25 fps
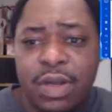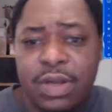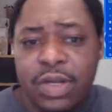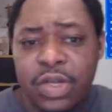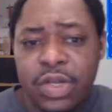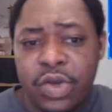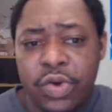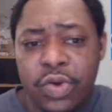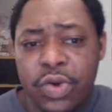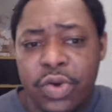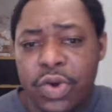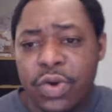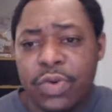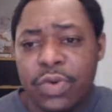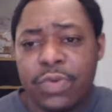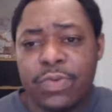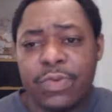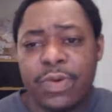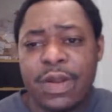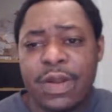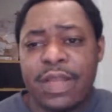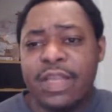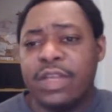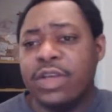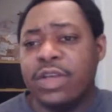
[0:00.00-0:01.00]
Google,
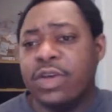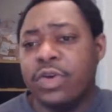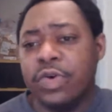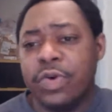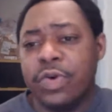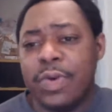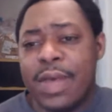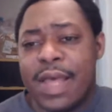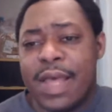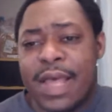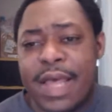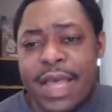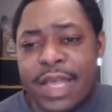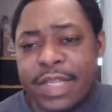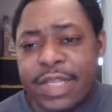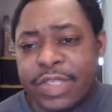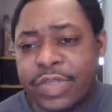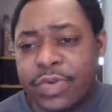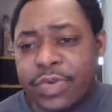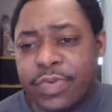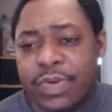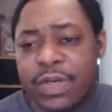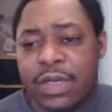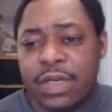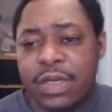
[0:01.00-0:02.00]
right, Google Ads
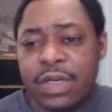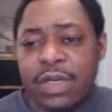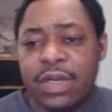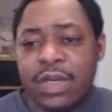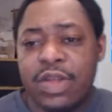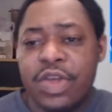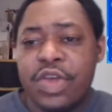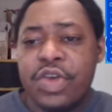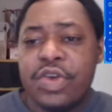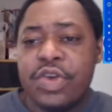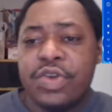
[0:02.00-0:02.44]
or whatnot,